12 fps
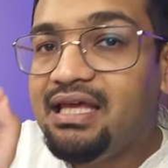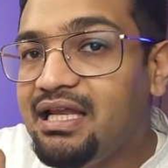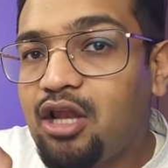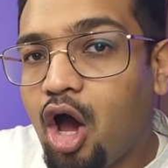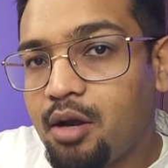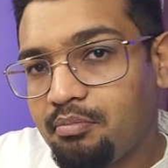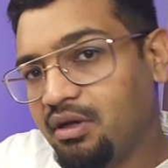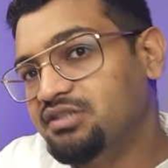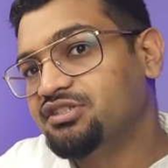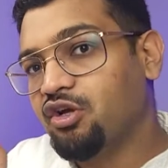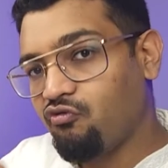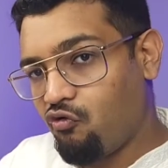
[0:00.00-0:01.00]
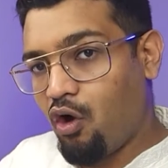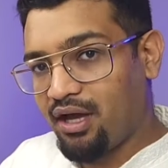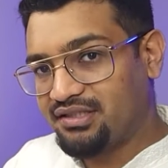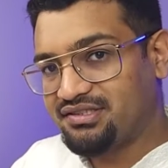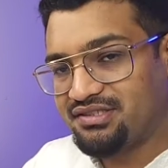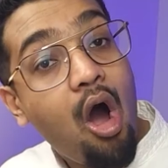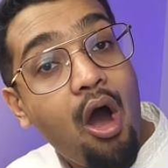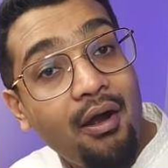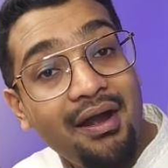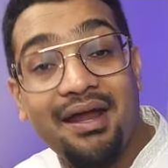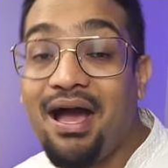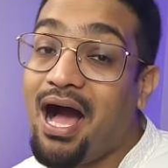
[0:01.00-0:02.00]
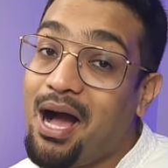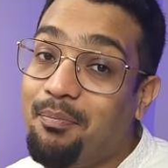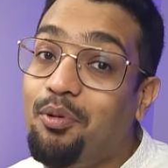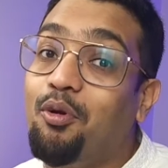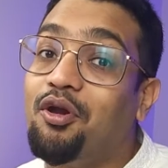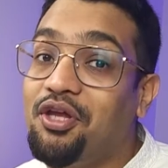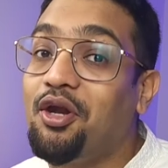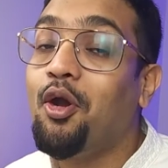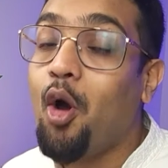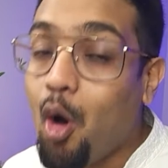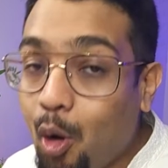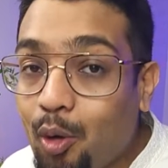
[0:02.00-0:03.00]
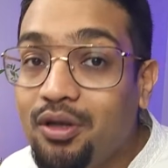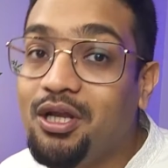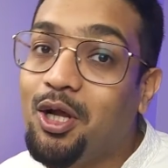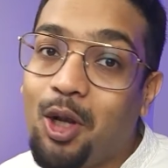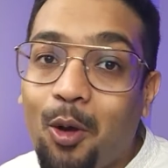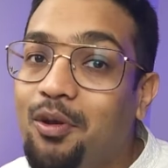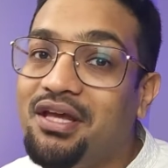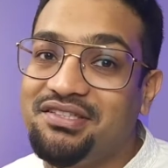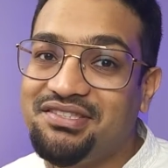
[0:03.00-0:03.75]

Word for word: Elon Musk voice or upload your own cloning